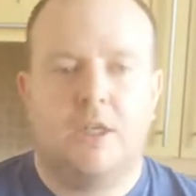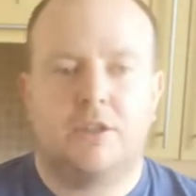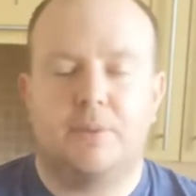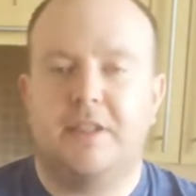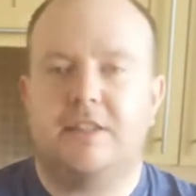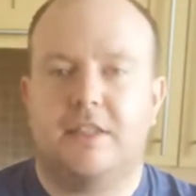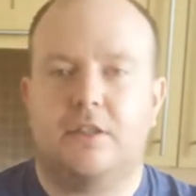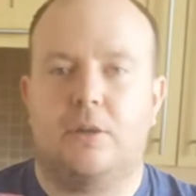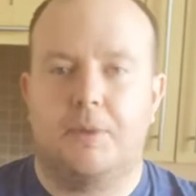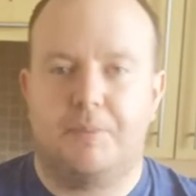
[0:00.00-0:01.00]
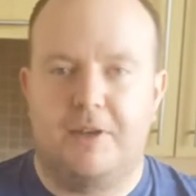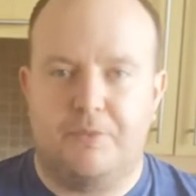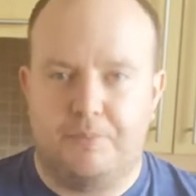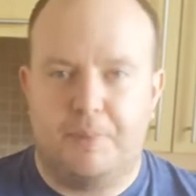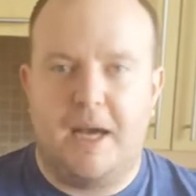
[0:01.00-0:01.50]
So when they said they got me a beer
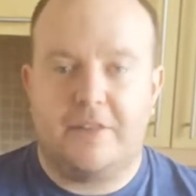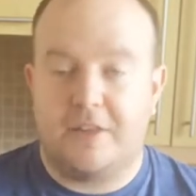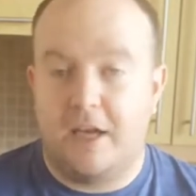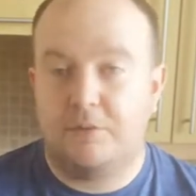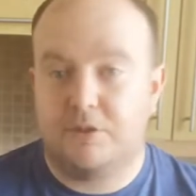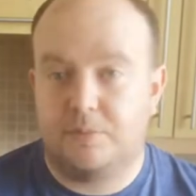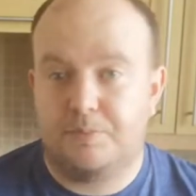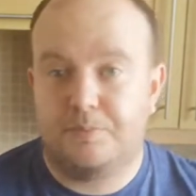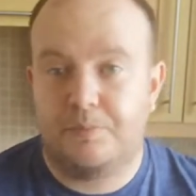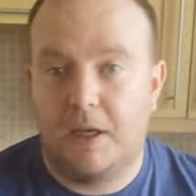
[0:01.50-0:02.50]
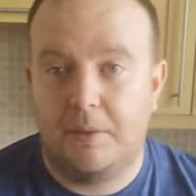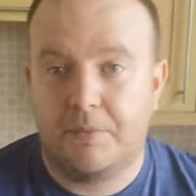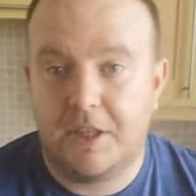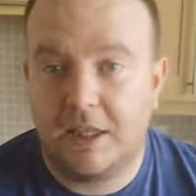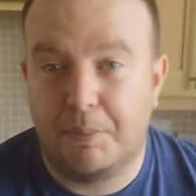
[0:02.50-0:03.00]
from Bath, I was
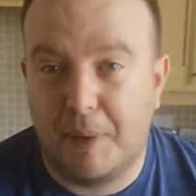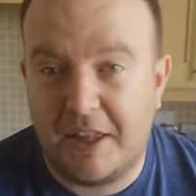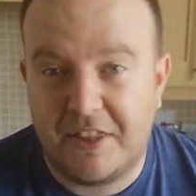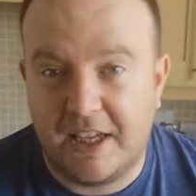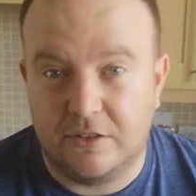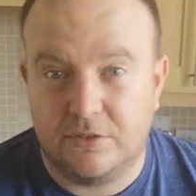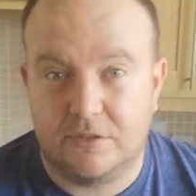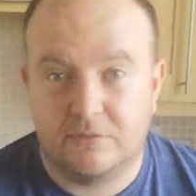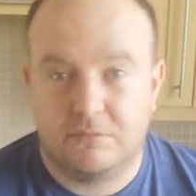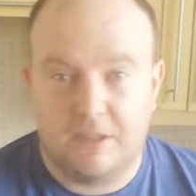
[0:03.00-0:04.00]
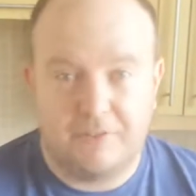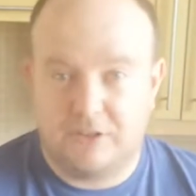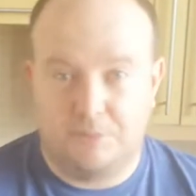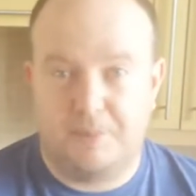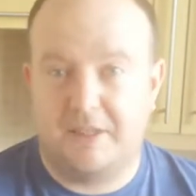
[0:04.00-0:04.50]
thinking Bath Ales. I've had
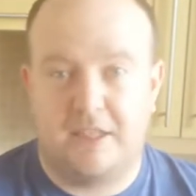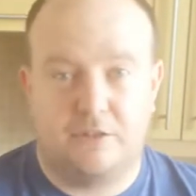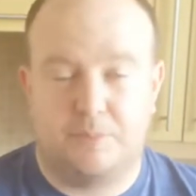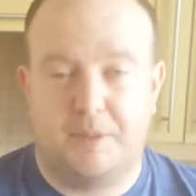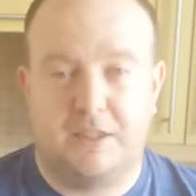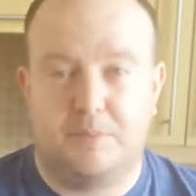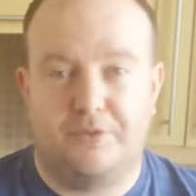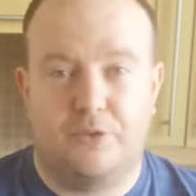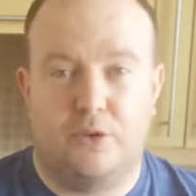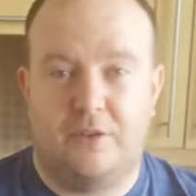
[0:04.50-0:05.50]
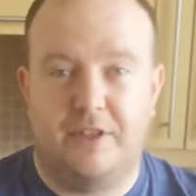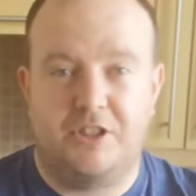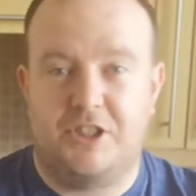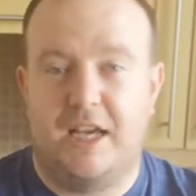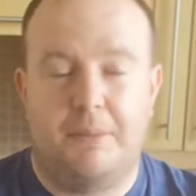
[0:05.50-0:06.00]
some Bath Ales beers before. I've had
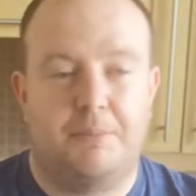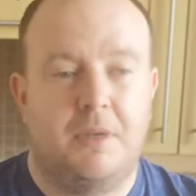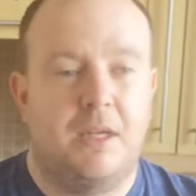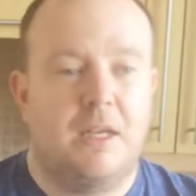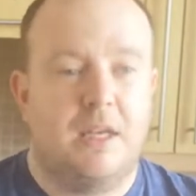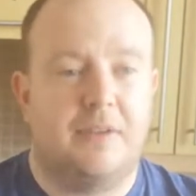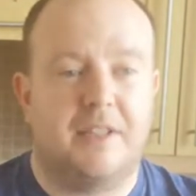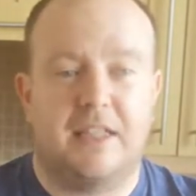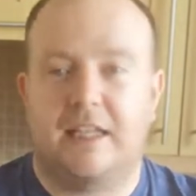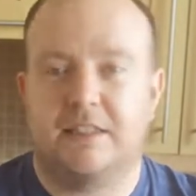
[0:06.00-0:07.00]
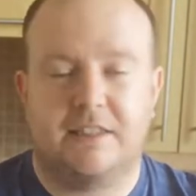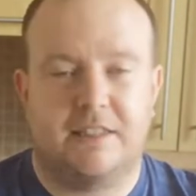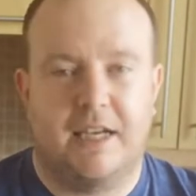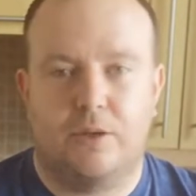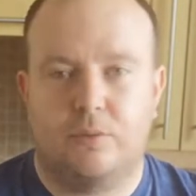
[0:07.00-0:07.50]
Gem, I've had
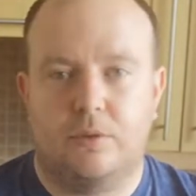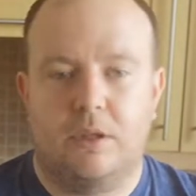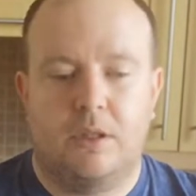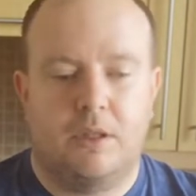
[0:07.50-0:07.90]
Lansdowne.